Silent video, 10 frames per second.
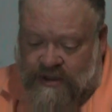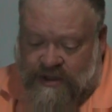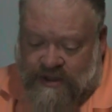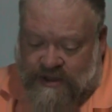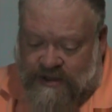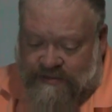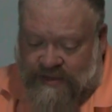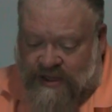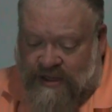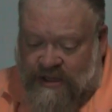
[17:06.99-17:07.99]
Um,
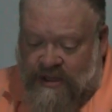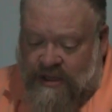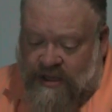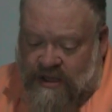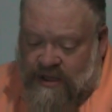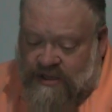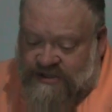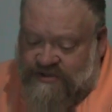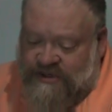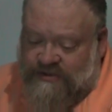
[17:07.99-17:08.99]

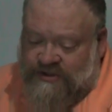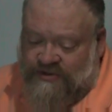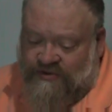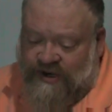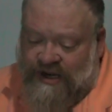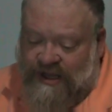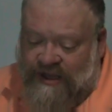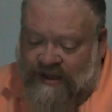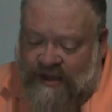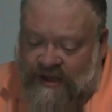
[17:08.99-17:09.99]
scripture's
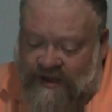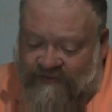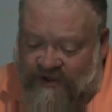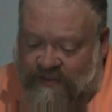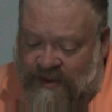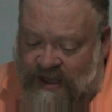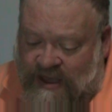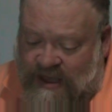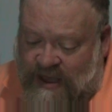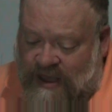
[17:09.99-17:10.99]
reading for the pink
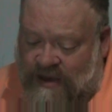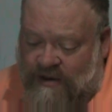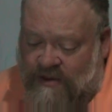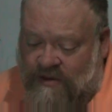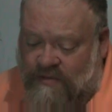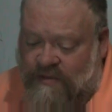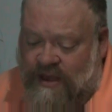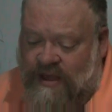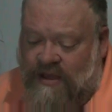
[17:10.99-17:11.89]
candle may